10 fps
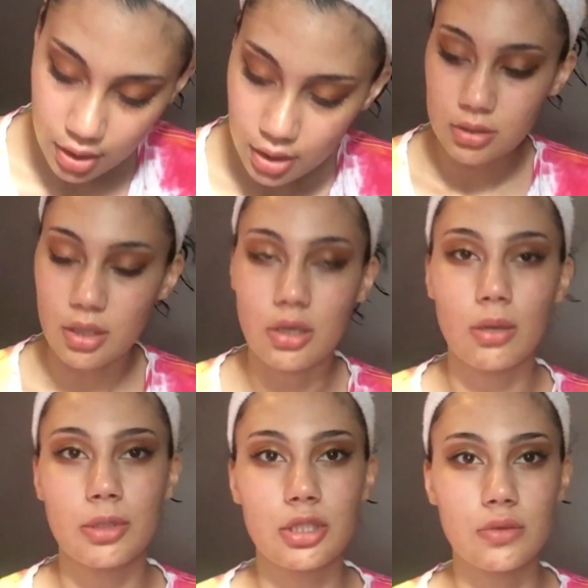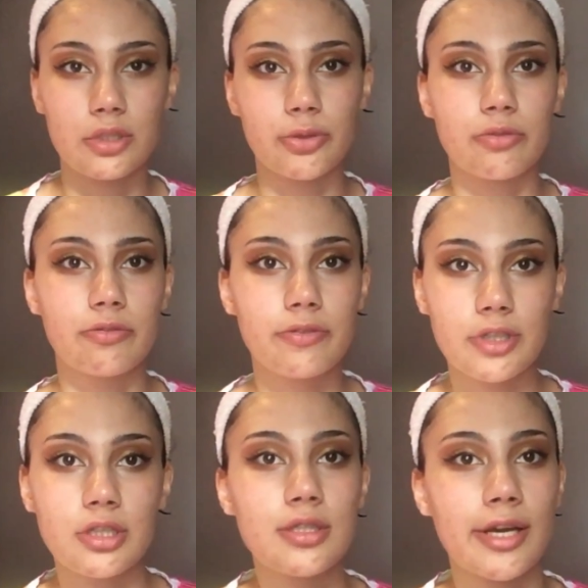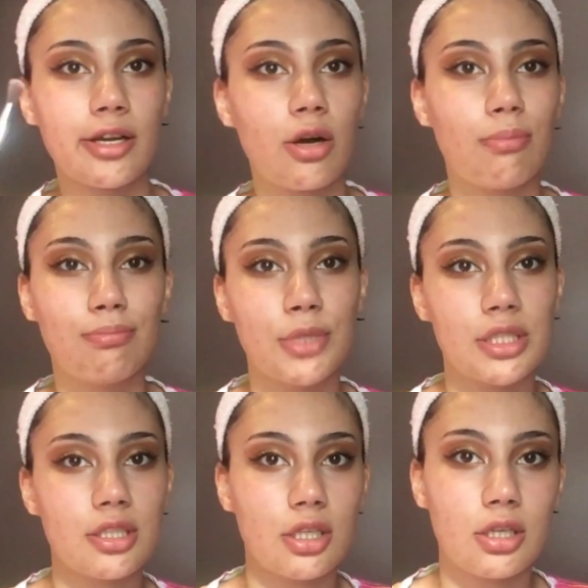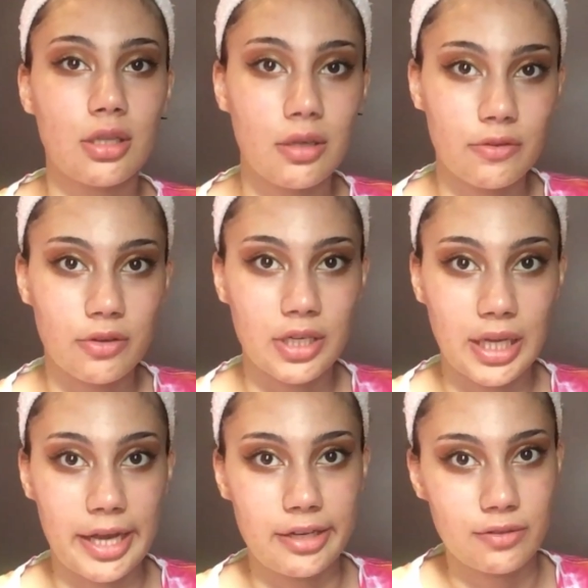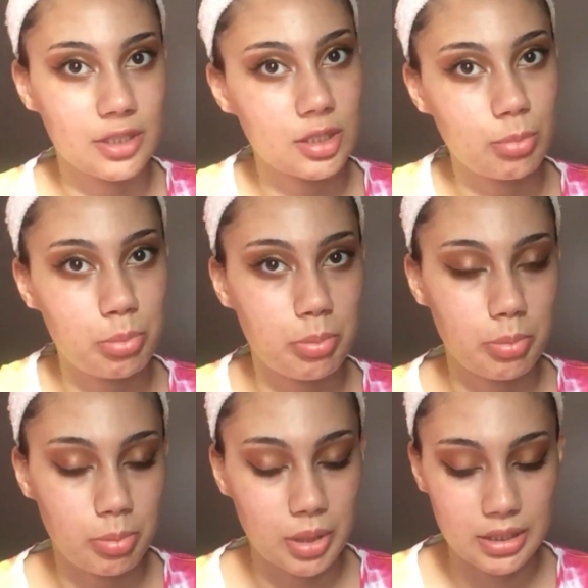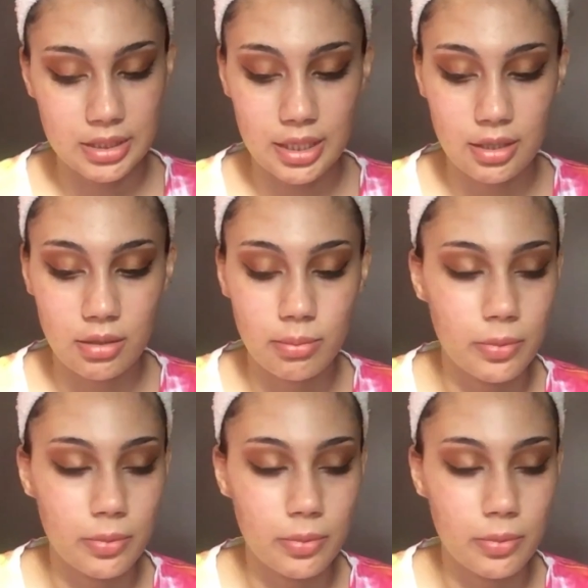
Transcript: Because I normally do this one first, like mostly all over, and it kind of just blends it in.